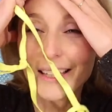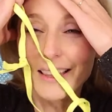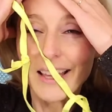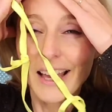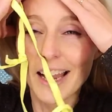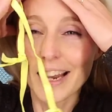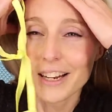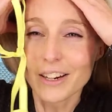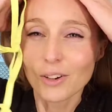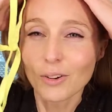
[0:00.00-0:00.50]

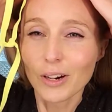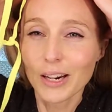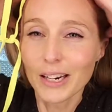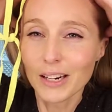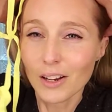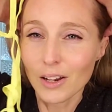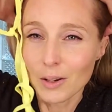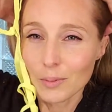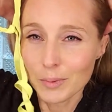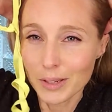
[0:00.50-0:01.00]
that great
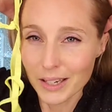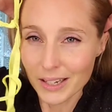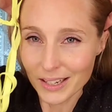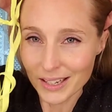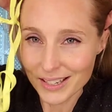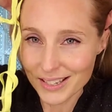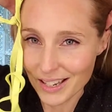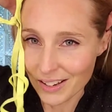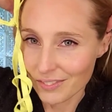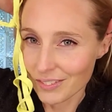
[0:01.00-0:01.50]
on me
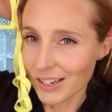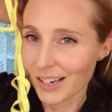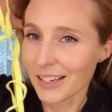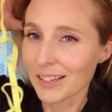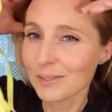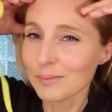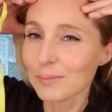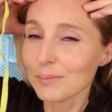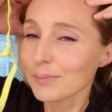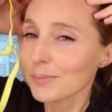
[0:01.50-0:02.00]
because I've
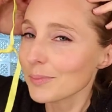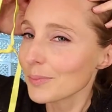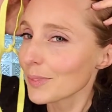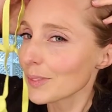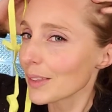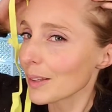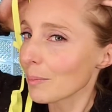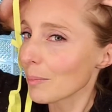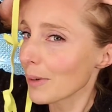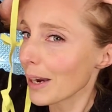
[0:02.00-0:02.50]
got
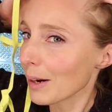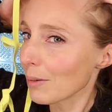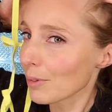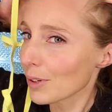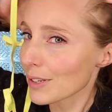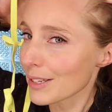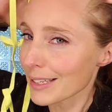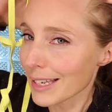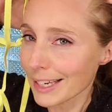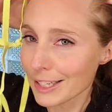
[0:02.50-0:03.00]
my
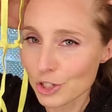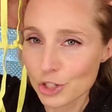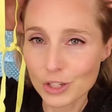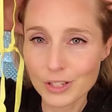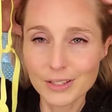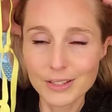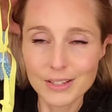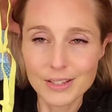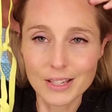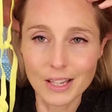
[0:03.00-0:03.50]

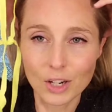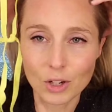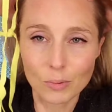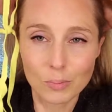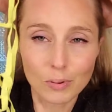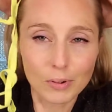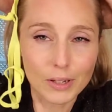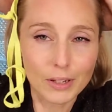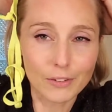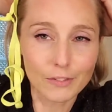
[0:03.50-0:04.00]
recessions that are
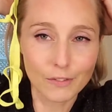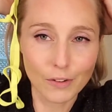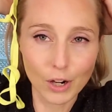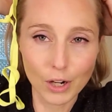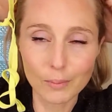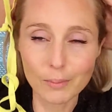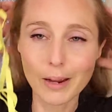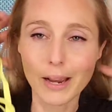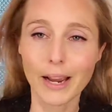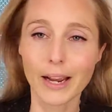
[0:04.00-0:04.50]
pretty
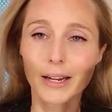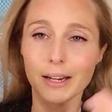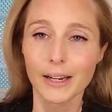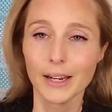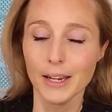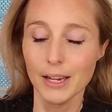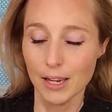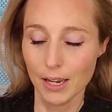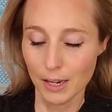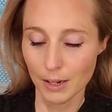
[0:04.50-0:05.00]
far back.
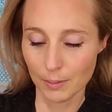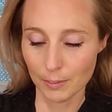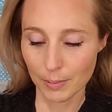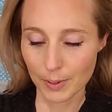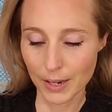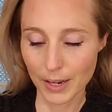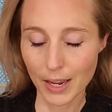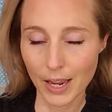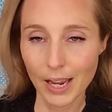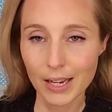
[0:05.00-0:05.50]

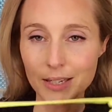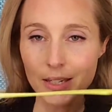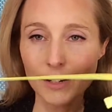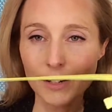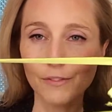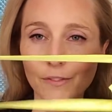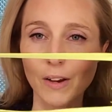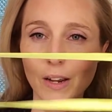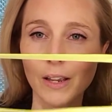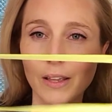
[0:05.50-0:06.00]
But I did
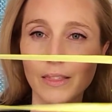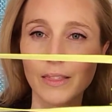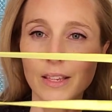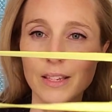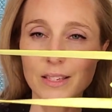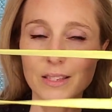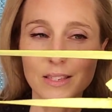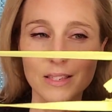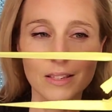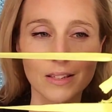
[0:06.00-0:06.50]
find
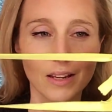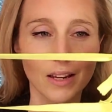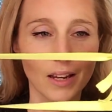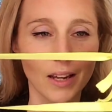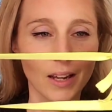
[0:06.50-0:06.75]
this,